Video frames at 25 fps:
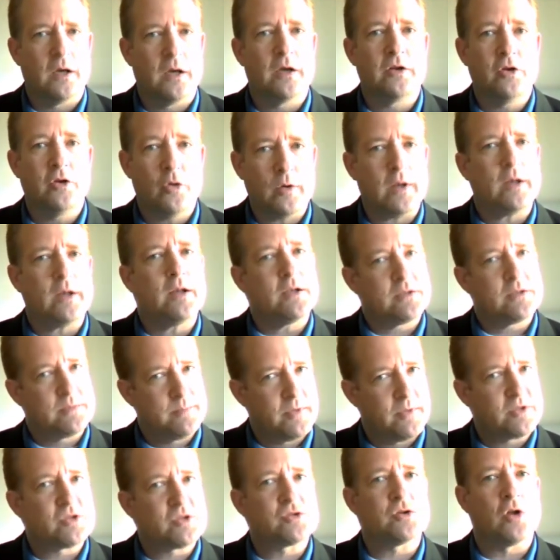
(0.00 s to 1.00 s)
A unit is
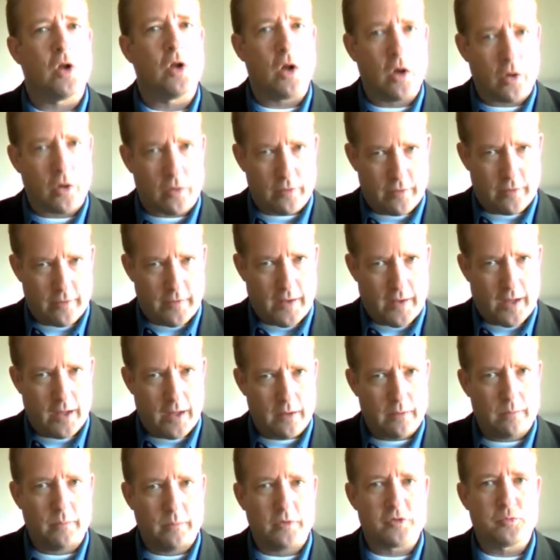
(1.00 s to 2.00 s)
much longer than
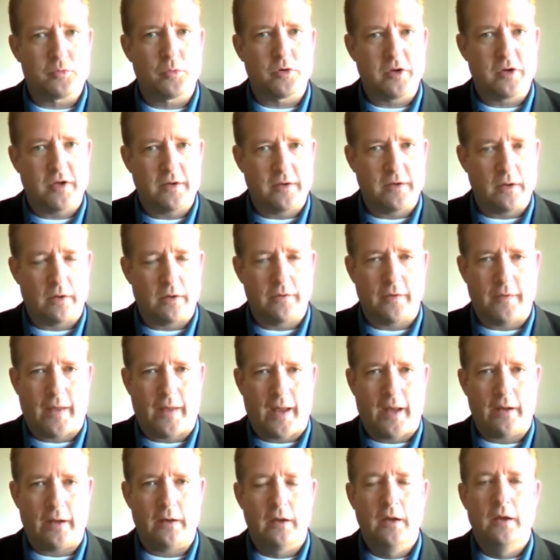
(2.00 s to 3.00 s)
that, much more detailed than
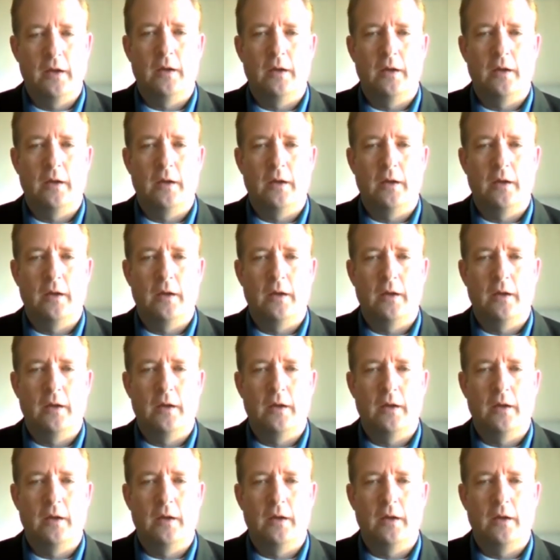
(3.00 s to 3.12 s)
that,